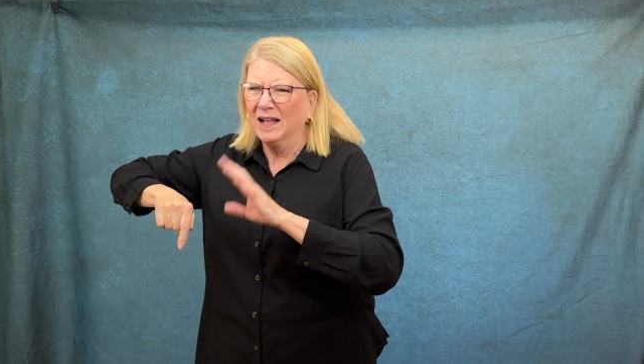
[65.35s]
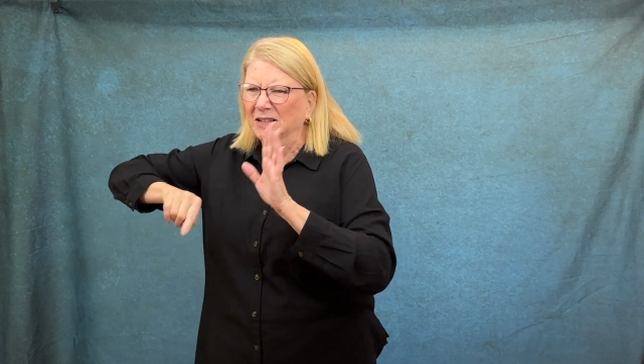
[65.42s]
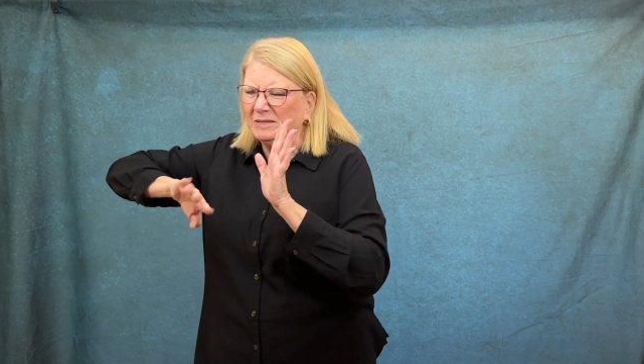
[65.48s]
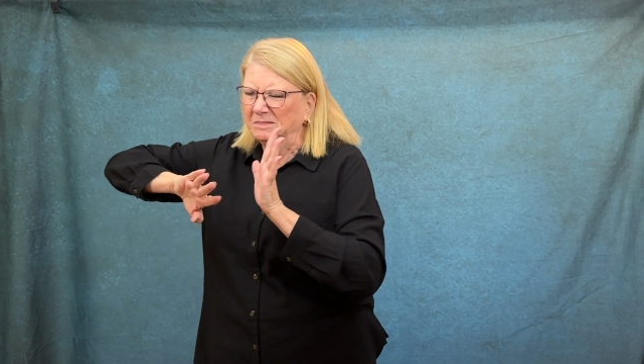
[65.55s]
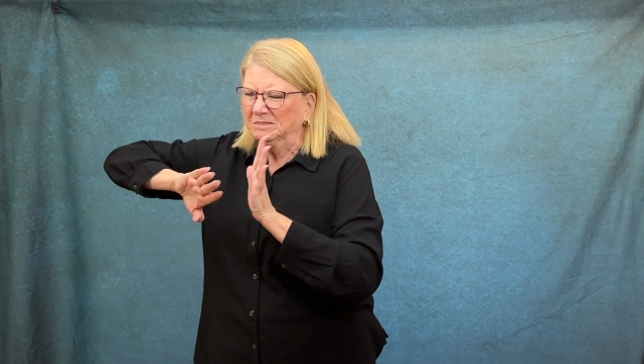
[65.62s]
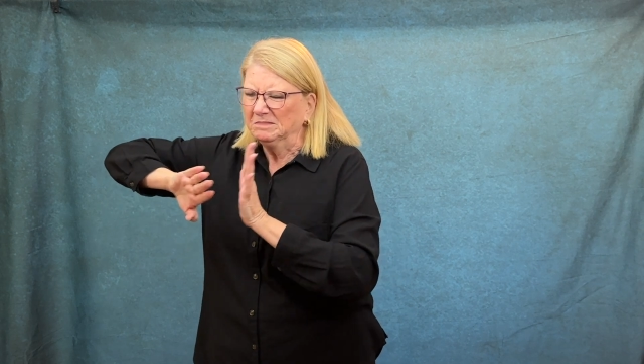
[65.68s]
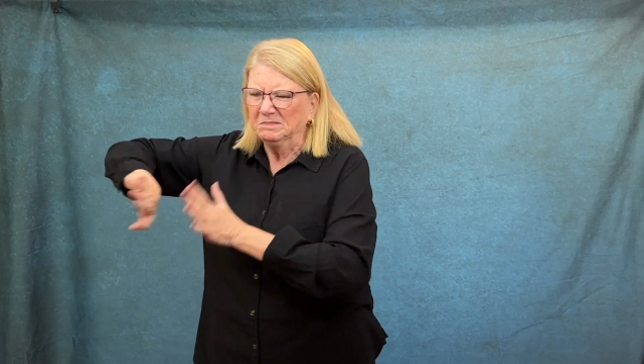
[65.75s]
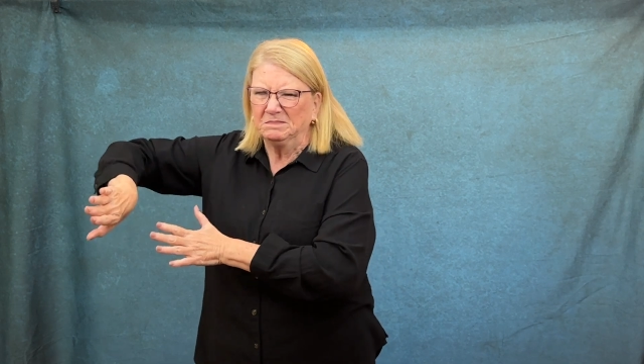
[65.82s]

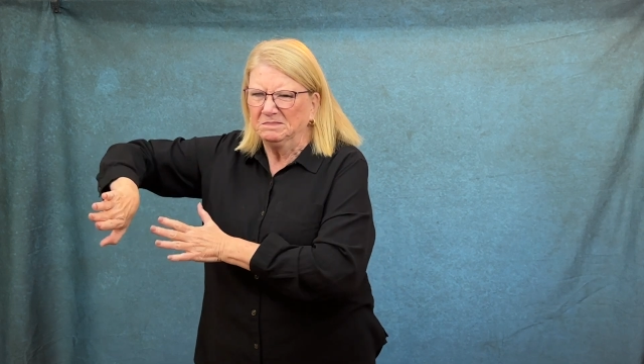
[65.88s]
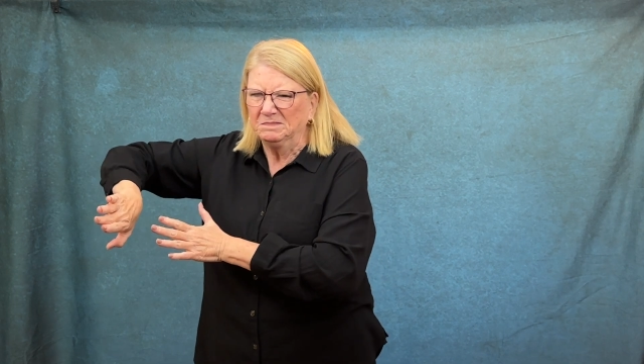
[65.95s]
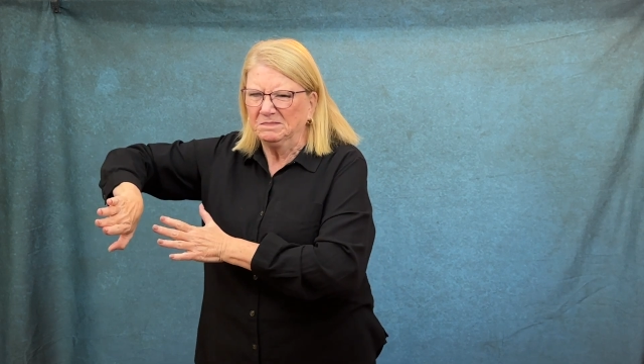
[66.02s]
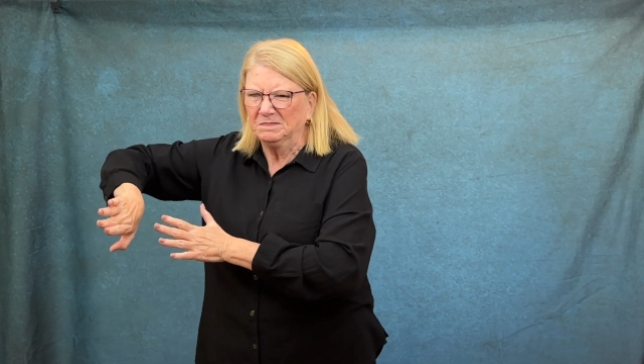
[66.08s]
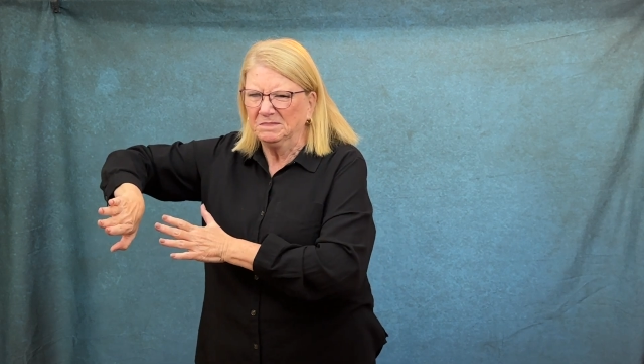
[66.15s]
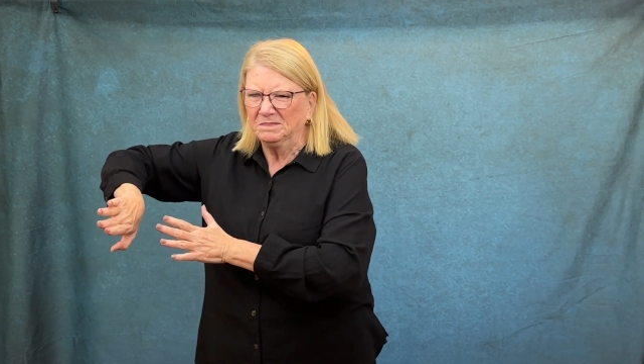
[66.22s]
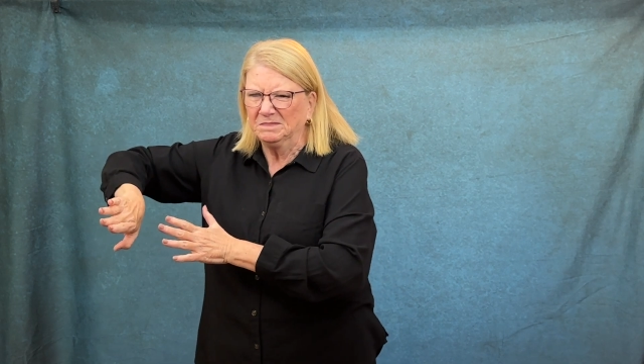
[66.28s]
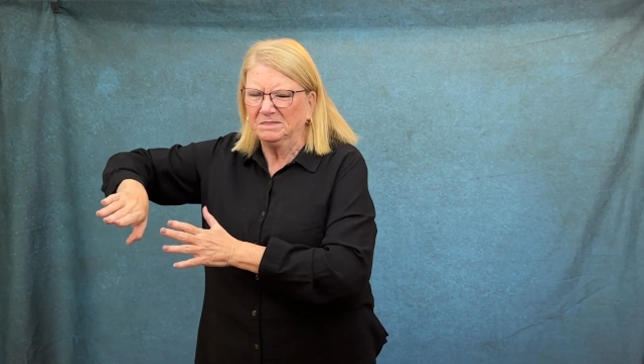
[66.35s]

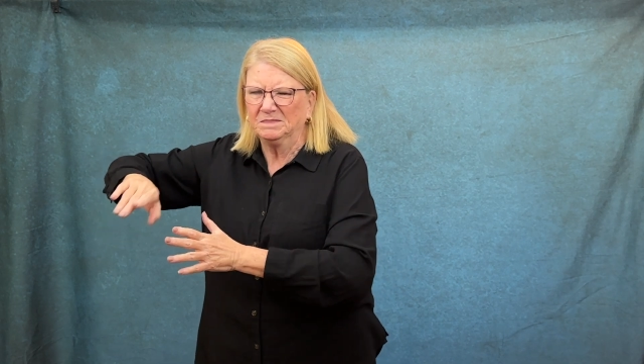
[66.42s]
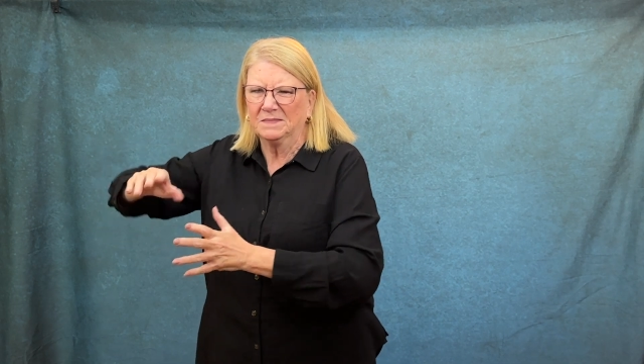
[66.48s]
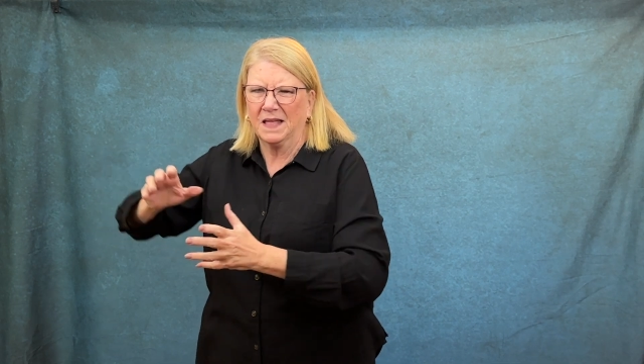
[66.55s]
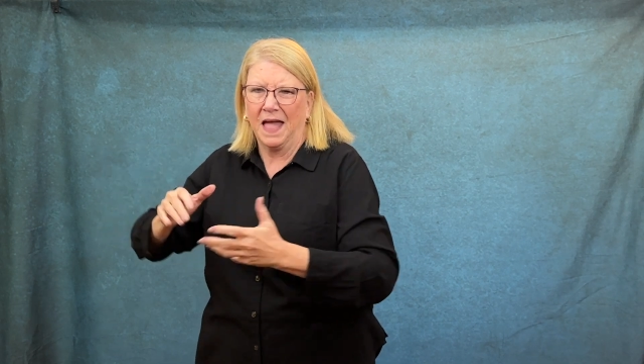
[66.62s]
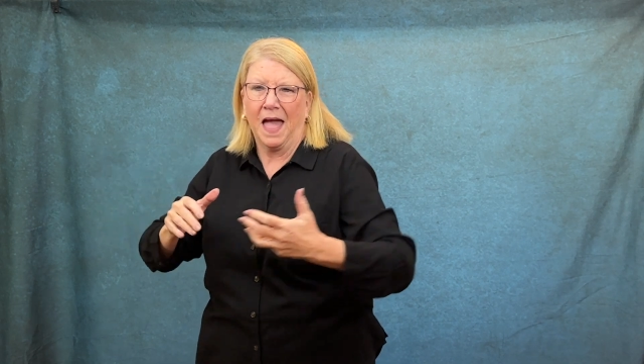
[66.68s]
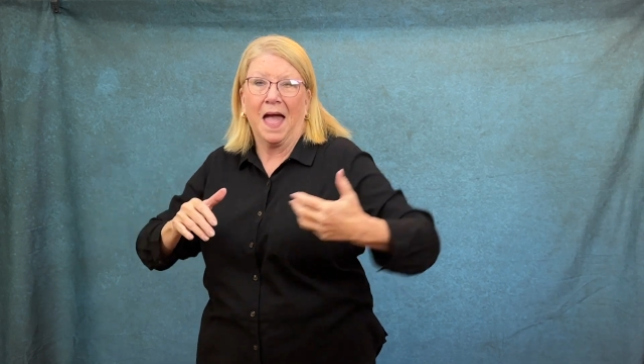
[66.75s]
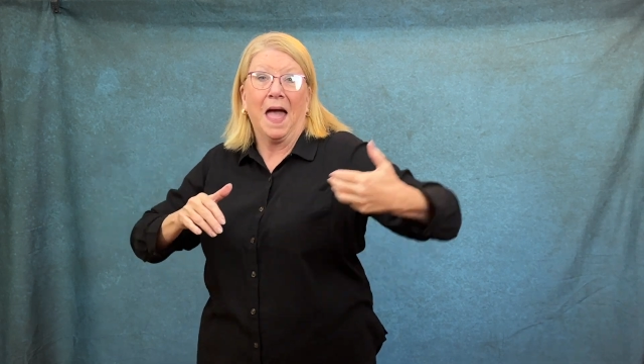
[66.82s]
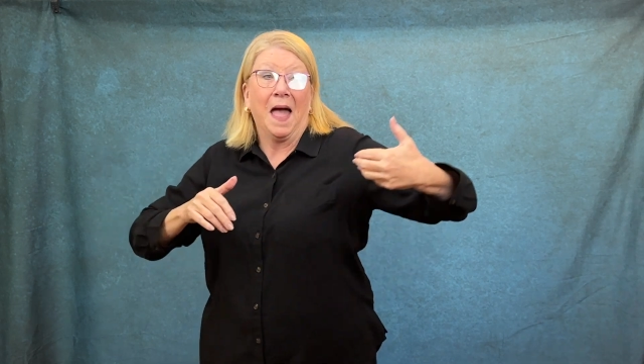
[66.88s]
Perhaps
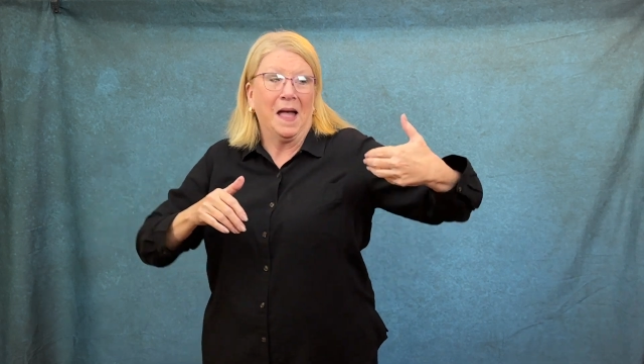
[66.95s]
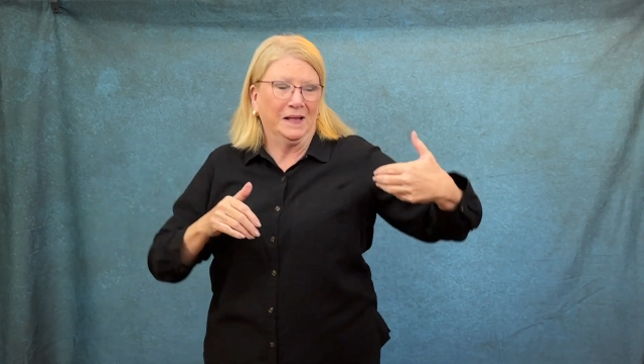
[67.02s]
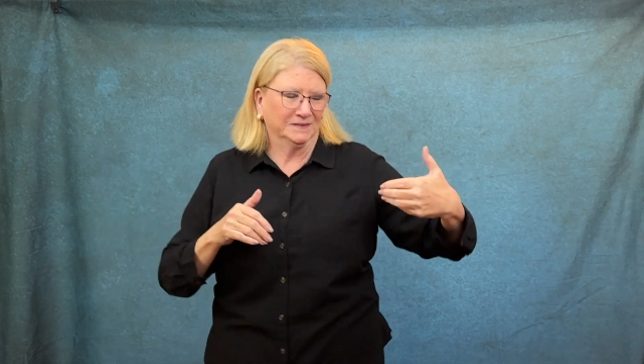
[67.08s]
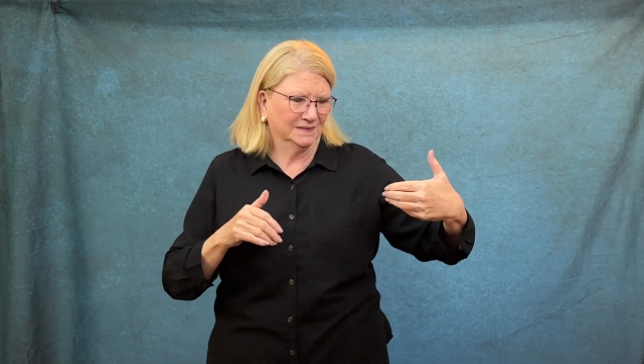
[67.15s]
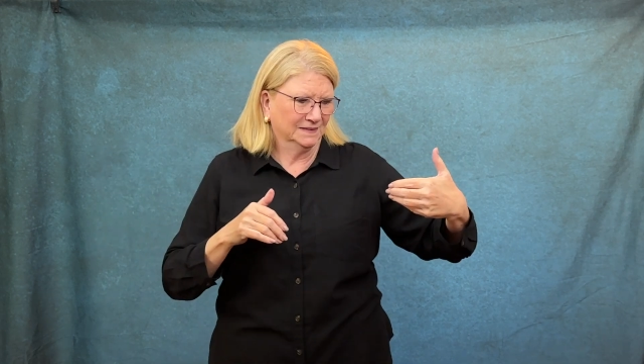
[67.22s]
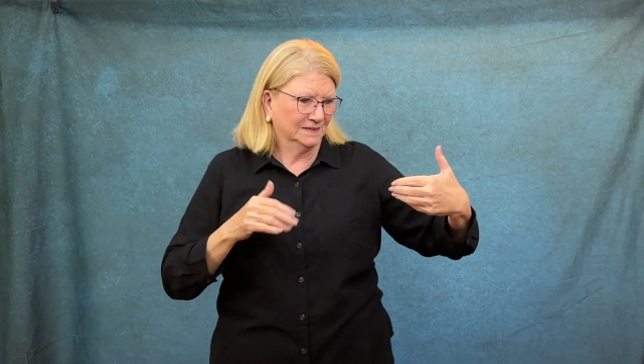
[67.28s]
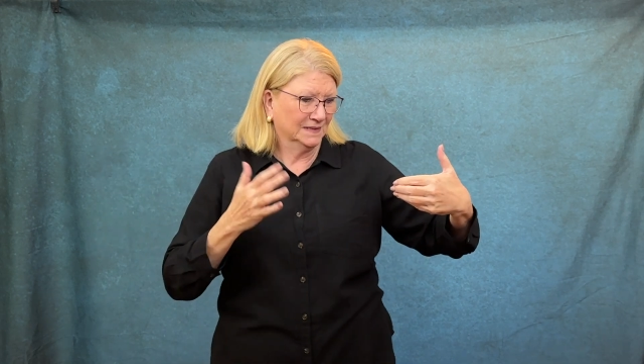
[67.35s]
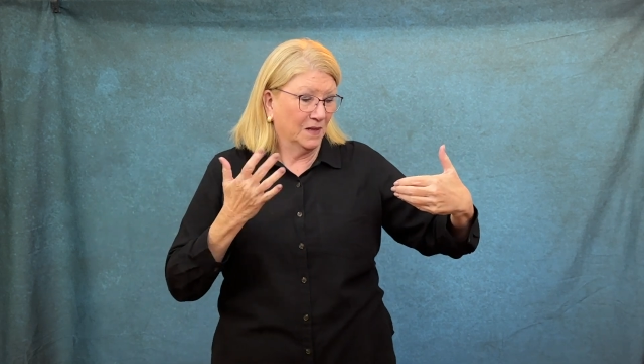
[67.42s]

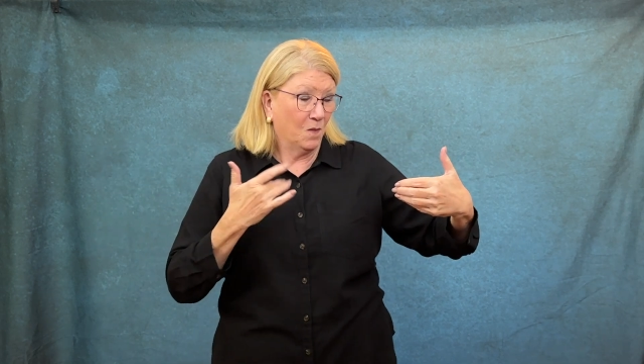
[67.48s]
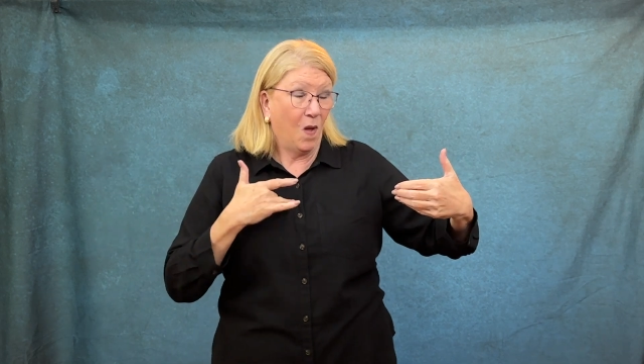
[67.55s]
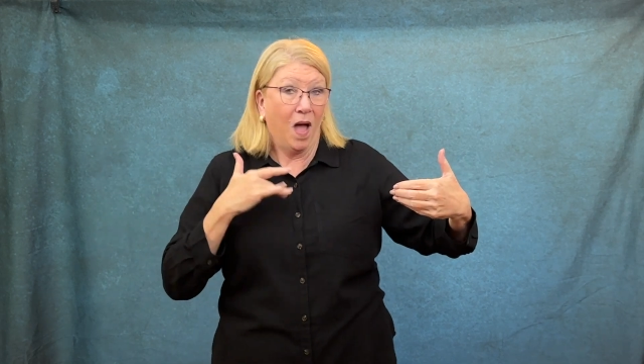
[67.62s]
I should